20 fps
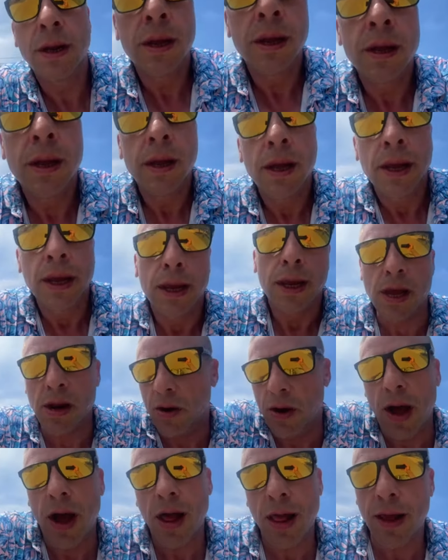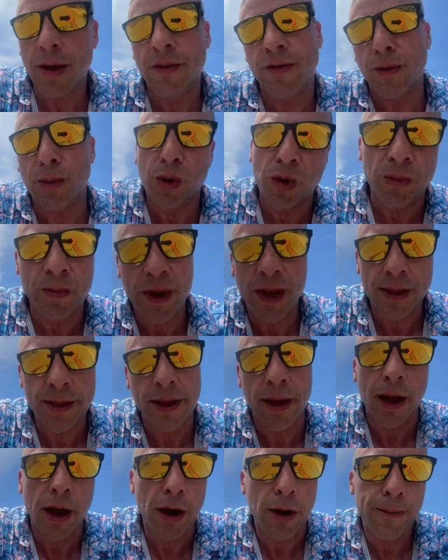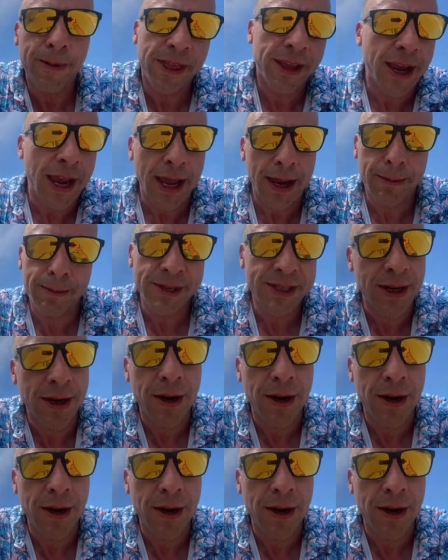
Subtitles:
You know, and all of them will be the home of the Cannabis and Coffee